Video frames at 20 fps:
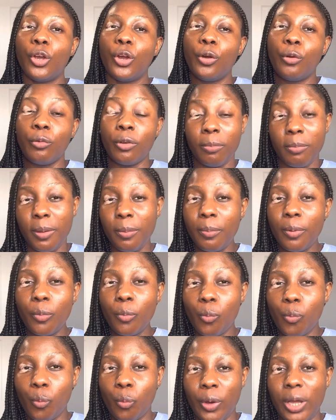Remember
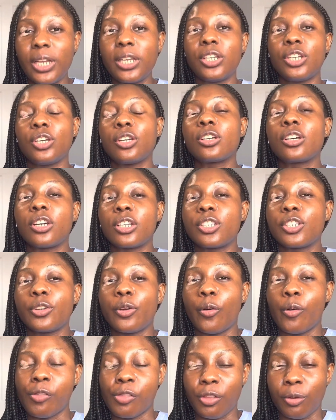when you got your
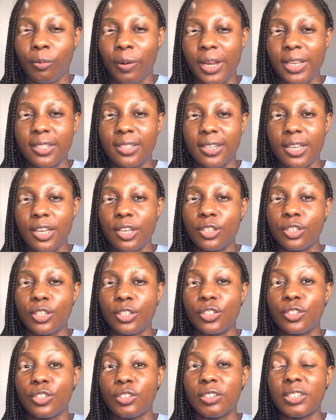
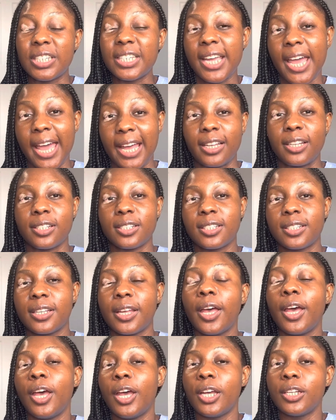authorization to test?
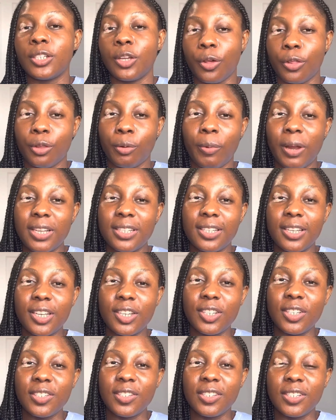The
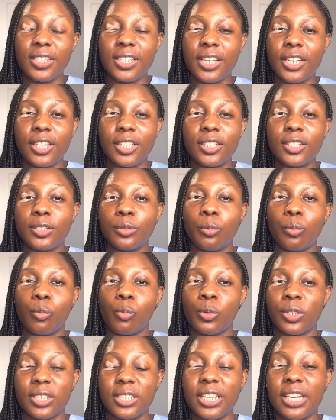authorization to test
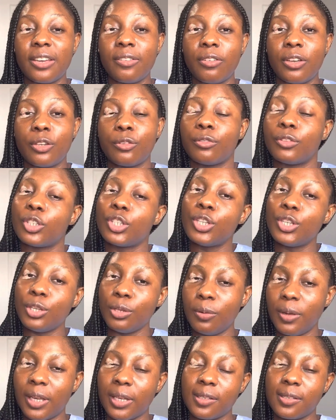was given for 2
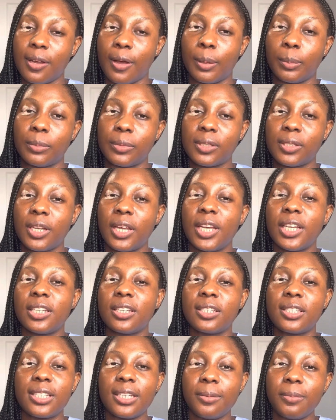exams, the
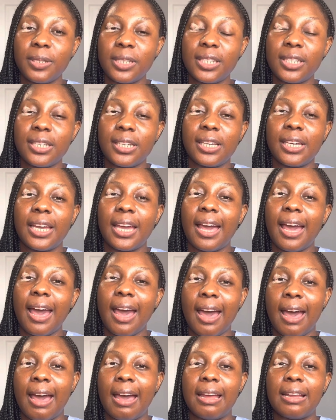CBT
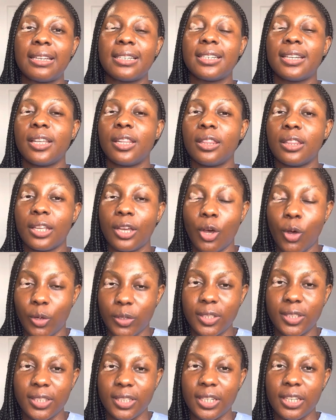and the
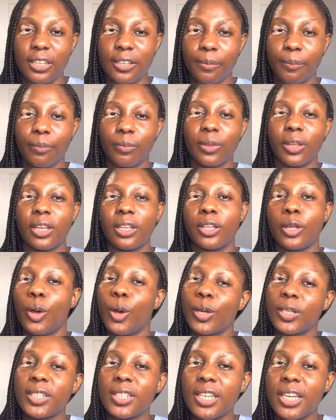OSCE. The
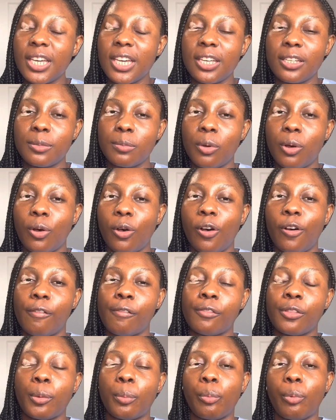OSCE is more
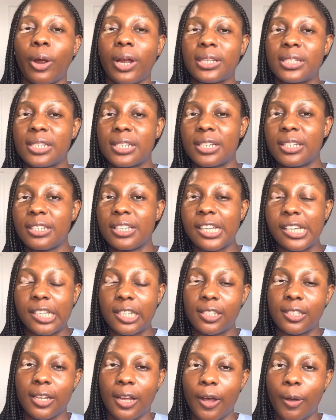of the practical
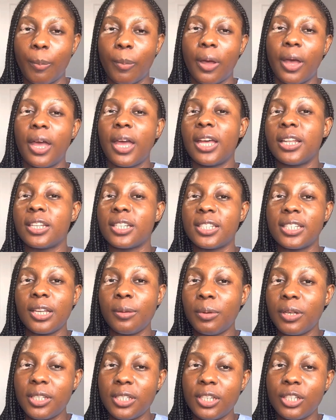exam. The
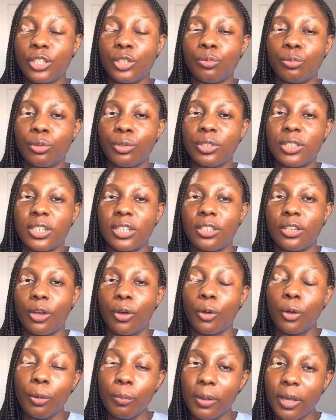CBT you wrote in your
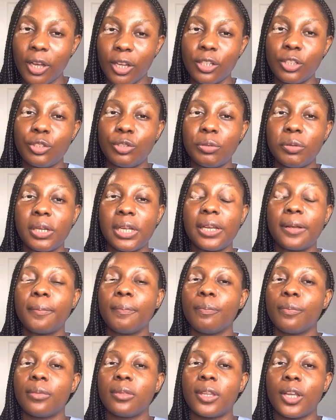home country.
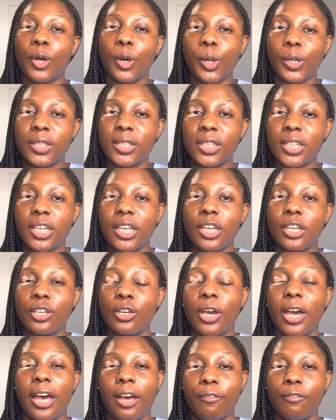The OSCE you
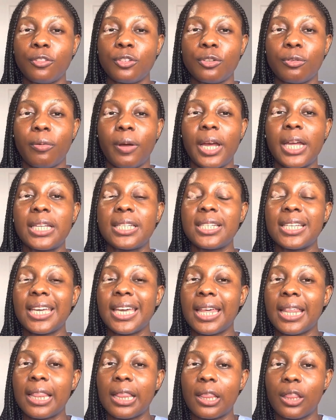have to write
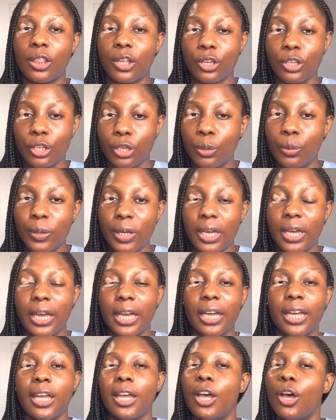in the
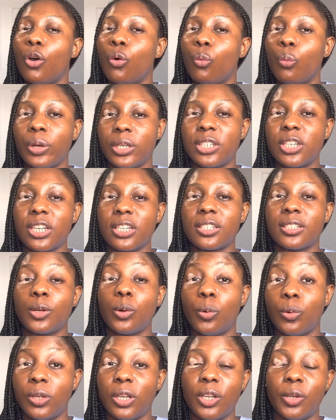UK, which is the
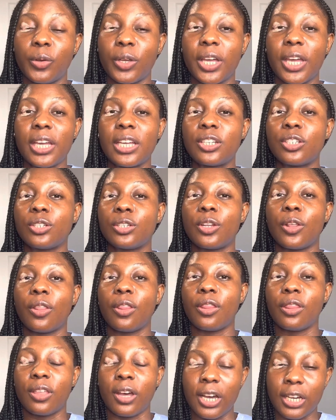only
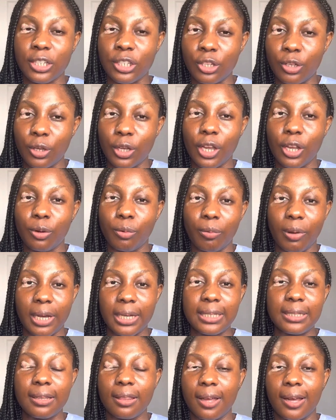location that you can
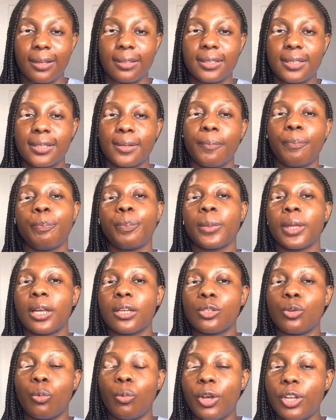write that.
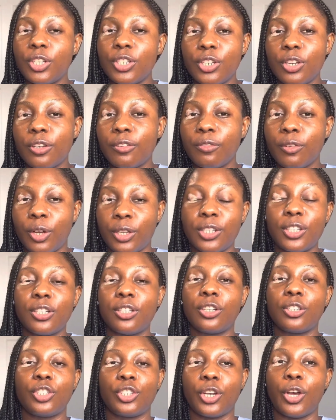So once you have gotten
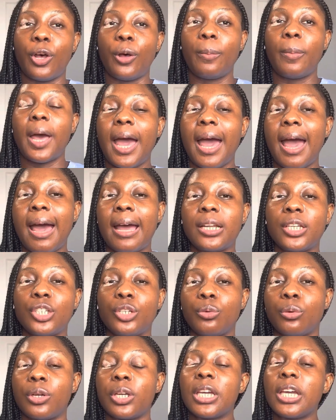the job and
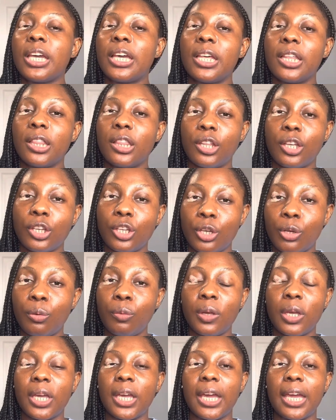you are in the
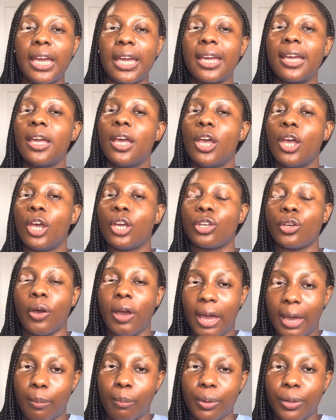UK, your
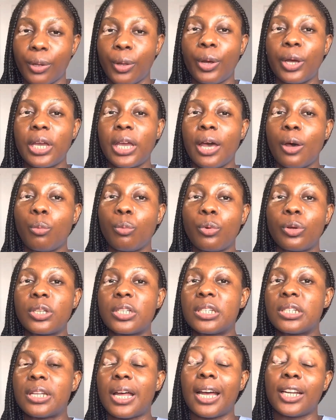employer would
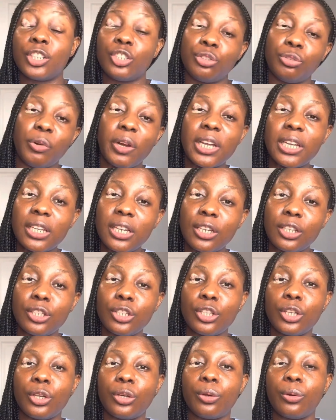start training
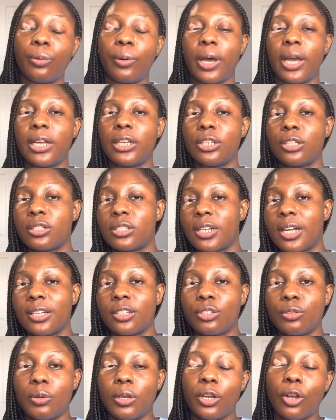you and you start
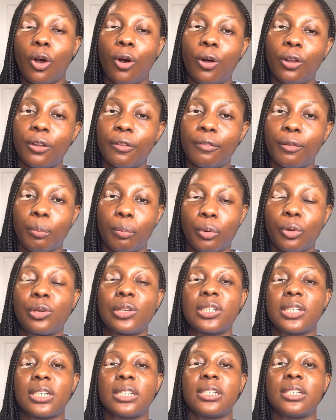doing all of the
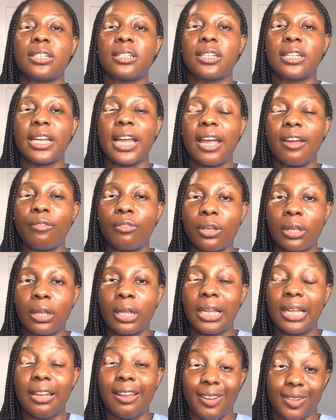processes and every
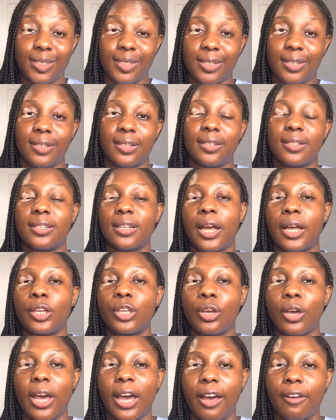lessons that
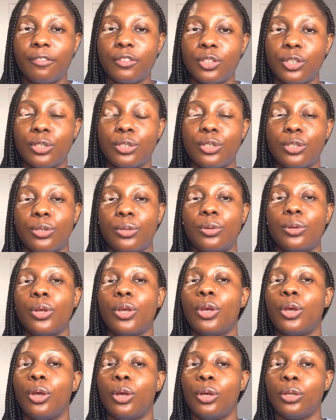you have to do
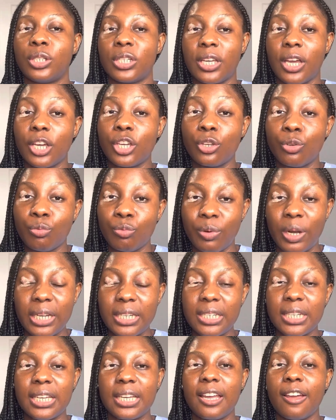to get you
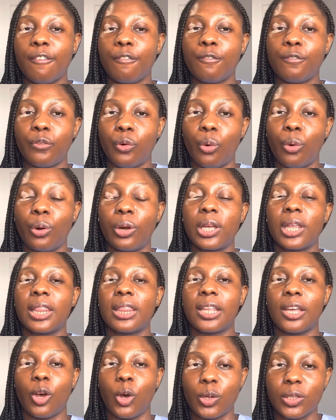ready for
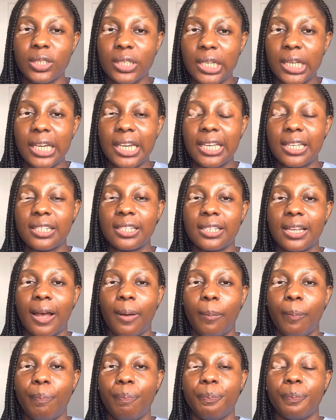the OSCE exam.